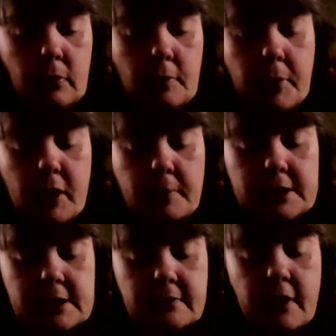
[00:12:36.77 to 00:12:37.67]
The
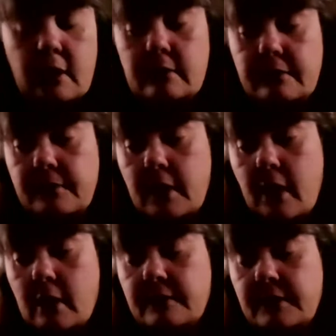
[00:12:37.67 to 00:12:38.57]
purpose of
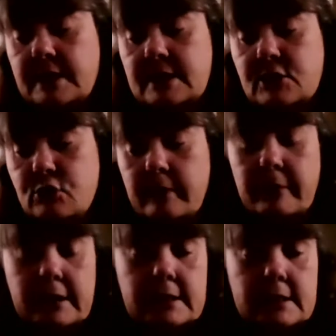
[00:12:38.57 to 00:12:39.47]
all of these
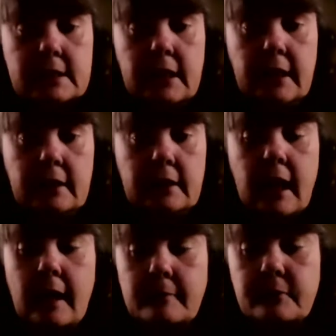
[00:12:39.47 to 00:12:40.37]
treatments, and
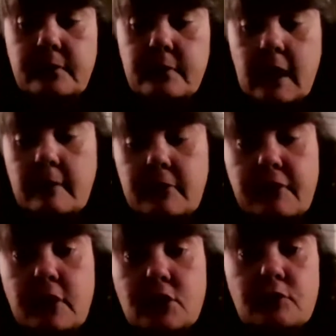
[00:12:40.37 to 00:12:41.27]
I'm the
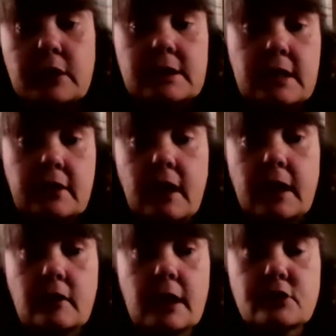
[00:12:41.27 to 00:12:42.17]
first one to tell you I
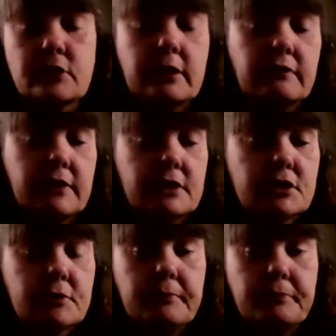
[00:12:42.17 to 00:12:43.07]
don't like treating
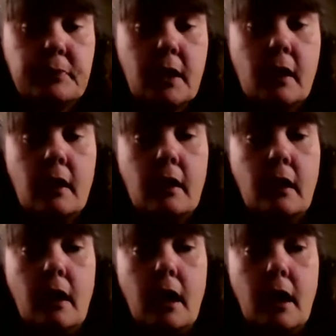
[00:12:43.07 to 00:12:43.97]
fish,
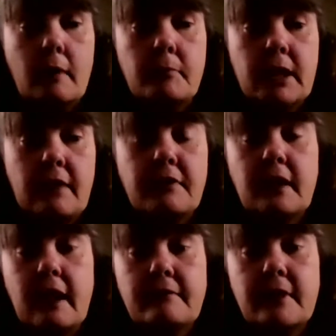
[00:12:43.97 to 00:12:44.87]
but
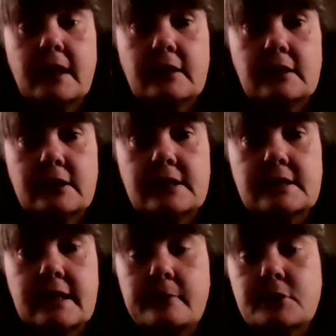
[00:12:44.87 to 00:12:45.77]
I find that this
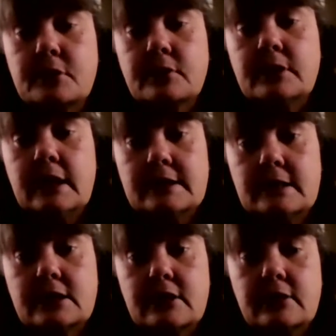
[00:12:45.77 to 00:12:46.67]
is absolutely
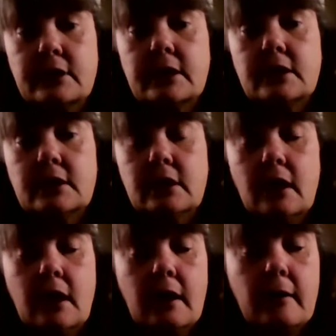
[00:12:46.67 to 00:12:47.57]
necessary.
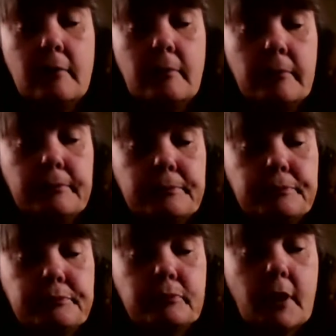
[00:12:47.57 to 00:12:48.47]
The
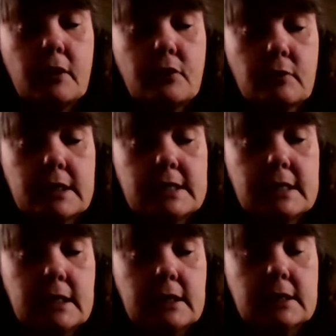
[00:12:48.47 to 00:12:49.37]

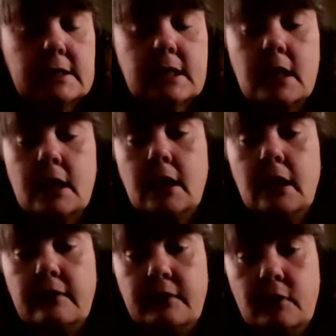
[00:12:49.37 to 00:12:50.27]
reason is
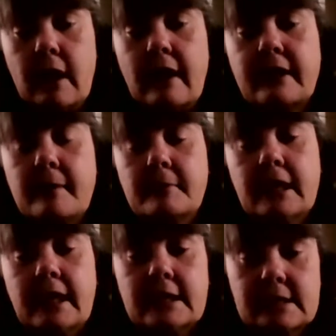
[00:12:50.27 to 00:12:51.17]
if you have
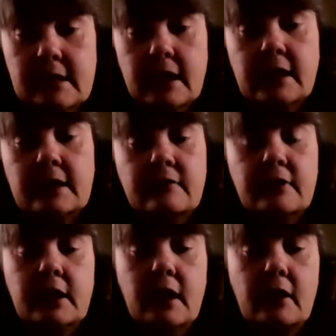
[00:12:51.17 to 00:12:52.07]
Camellanus, like in the
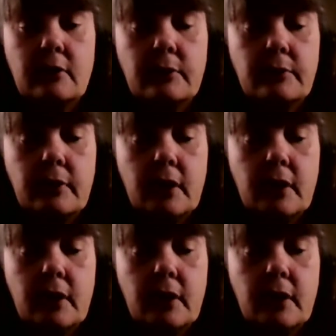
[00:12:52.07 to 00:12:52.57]
video,